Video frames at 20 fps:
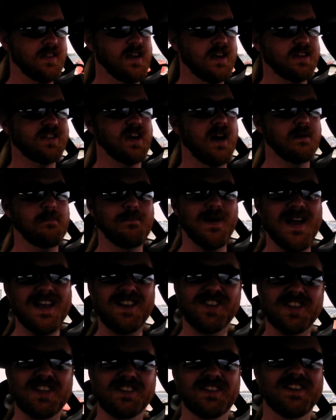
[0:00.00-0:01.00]
this
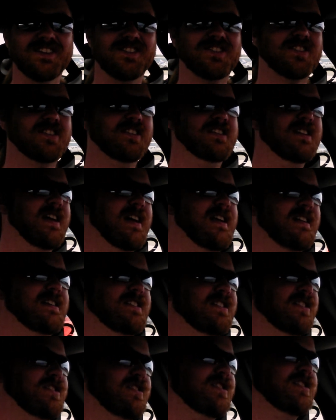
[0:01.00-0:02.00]
amazingness. It
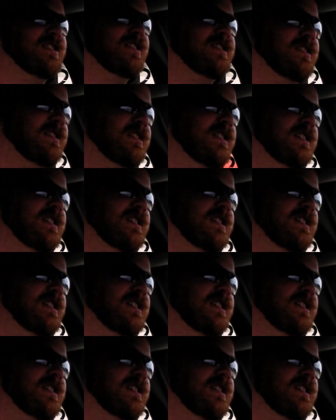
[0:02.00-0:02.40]
is,